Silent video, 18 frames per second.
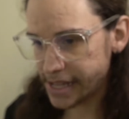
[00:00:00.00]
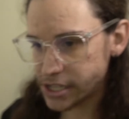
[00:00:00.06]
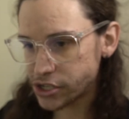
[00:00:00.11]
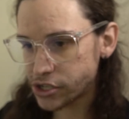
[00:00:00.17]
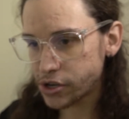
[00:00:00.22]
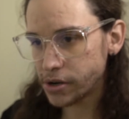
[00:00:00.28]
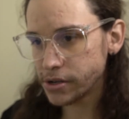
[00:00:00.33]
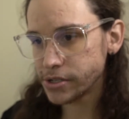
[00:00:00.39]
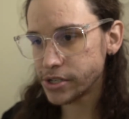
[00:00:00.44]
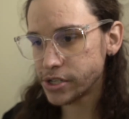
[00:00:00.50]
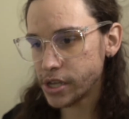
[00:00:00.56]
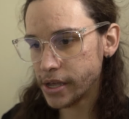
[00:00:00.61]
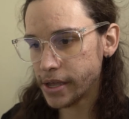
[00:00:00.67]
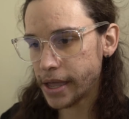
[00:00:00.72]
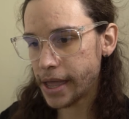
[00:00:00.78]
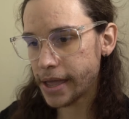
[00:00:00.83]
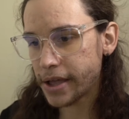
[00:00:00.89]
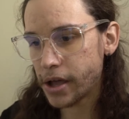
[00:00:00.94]
it starts
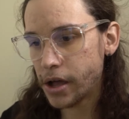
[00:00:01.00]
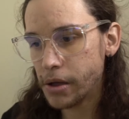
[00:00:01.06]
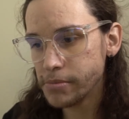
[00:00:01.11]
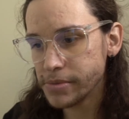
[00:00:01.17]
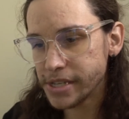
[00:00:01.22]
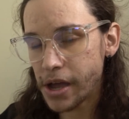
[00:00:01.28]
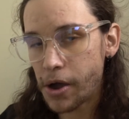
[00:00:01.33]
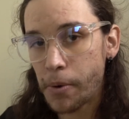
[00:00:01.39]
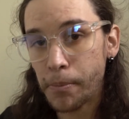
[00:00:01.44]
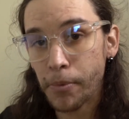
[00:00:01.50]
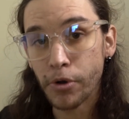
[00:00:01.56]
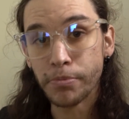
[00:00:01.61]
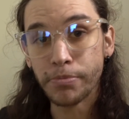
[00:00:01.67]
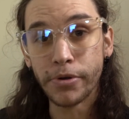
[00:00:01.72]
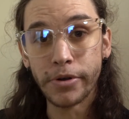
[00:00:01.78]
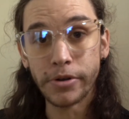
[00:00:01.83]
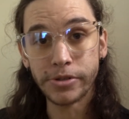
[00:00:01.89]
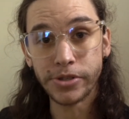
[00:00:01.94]
it, it comes out more
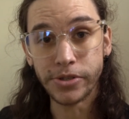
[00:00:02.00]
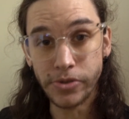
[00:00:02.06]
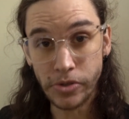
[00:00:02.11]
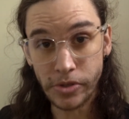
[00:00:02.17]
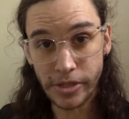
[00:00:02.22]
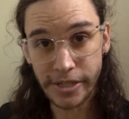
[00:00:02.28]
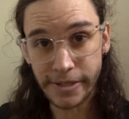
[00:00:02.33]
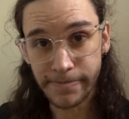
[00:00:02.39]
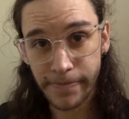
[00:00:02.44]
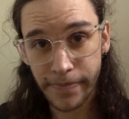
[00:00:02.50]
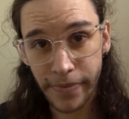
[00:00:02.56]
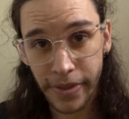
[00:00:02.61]
personally